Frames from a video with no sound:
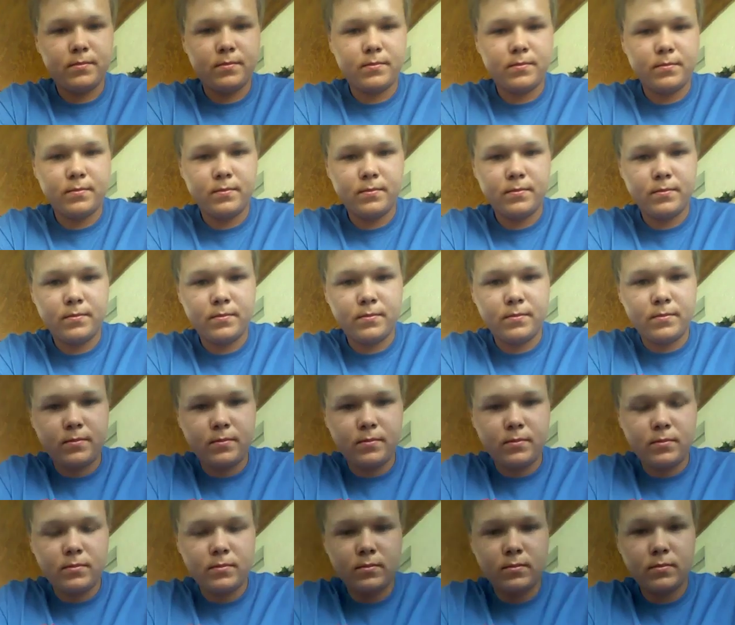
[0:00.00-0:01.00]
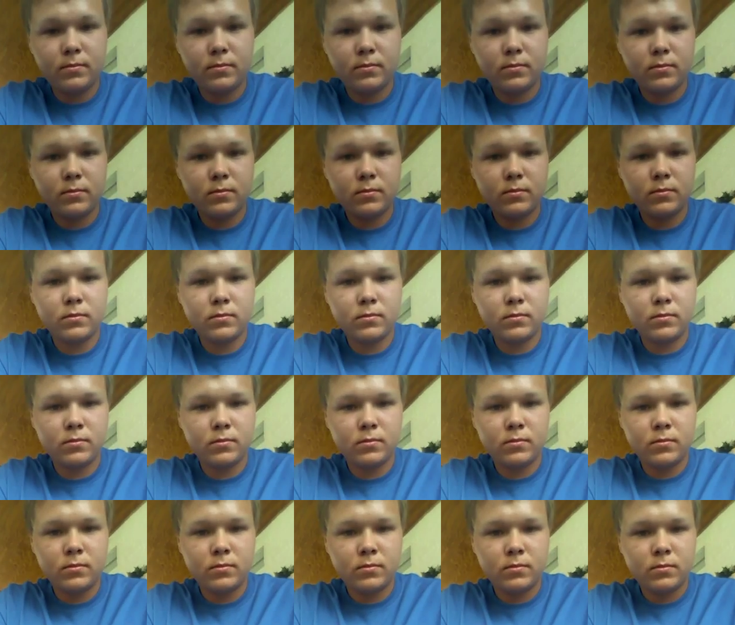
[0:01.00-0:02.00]

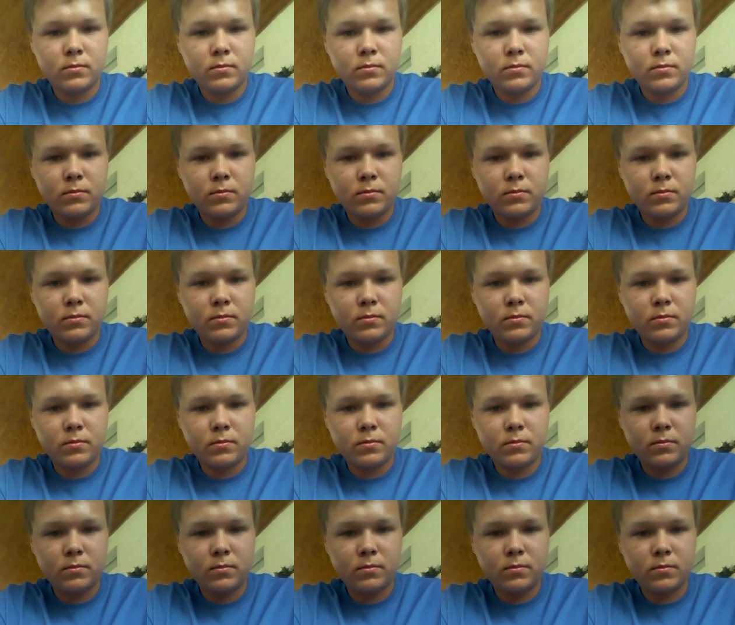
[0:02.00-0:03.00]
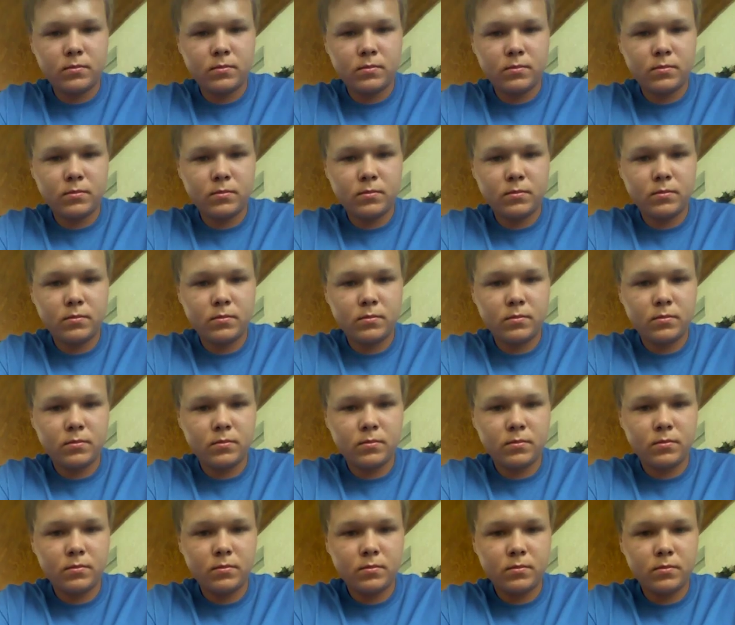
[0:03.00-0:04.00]

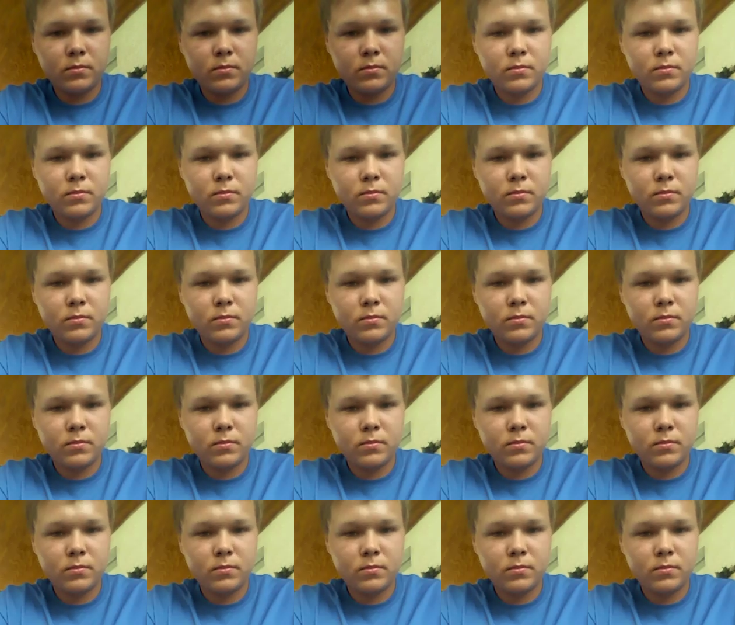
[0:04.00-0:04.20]
Nothing is said.